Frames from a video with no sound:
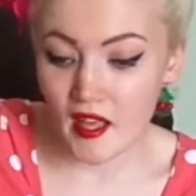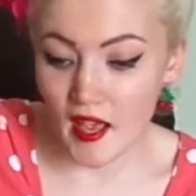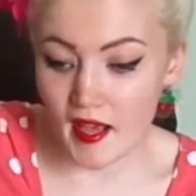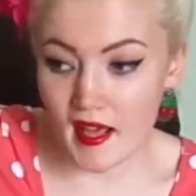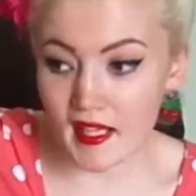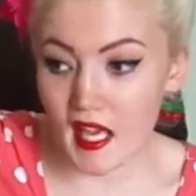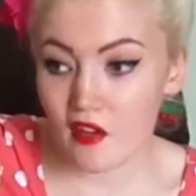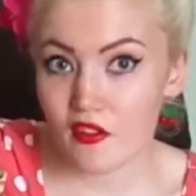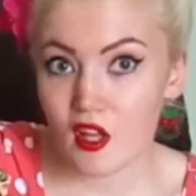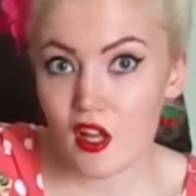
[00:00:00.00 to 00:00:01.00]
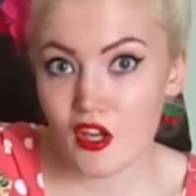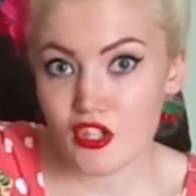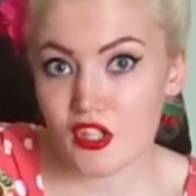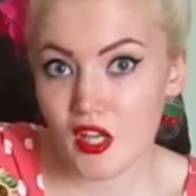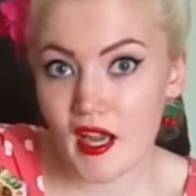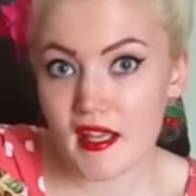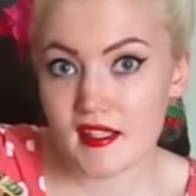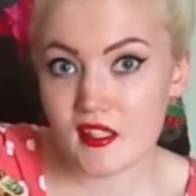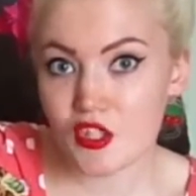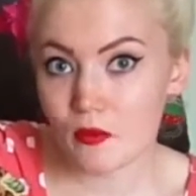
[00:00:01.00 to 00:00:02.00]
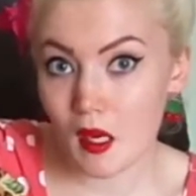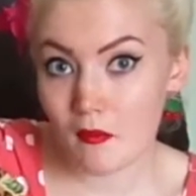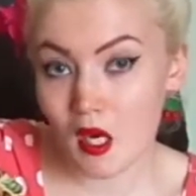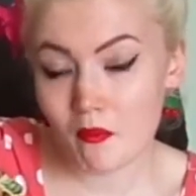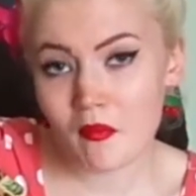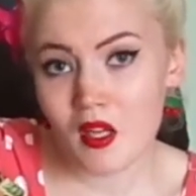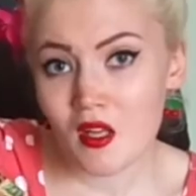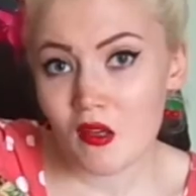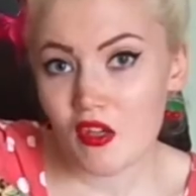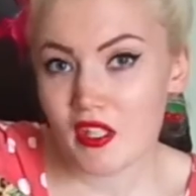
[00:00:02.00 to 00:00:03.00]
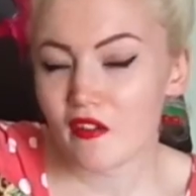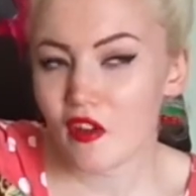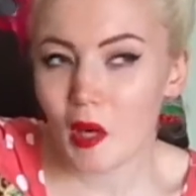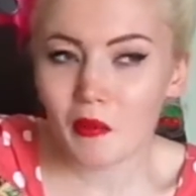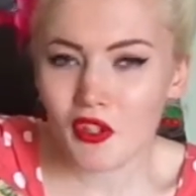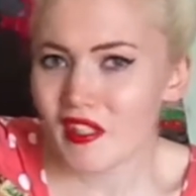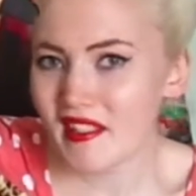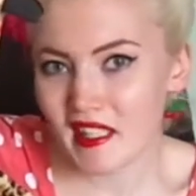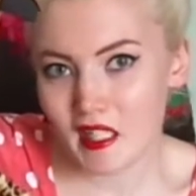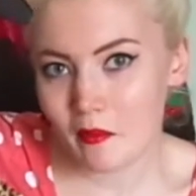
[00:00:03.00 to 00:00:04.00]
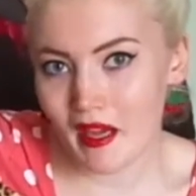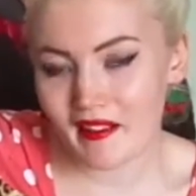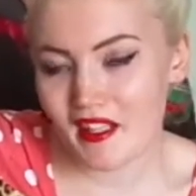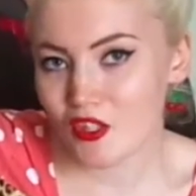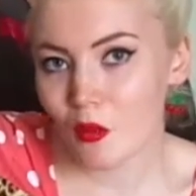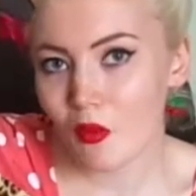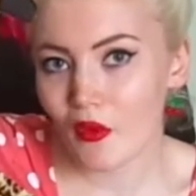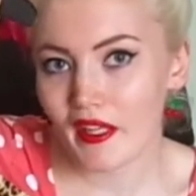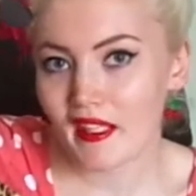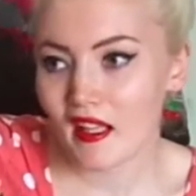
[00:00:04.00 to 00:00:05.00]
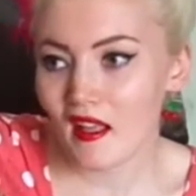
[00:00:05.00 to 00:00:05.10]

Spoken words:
And I gave the larger size to my mum because I thought I'm not going to send it back, there's no point.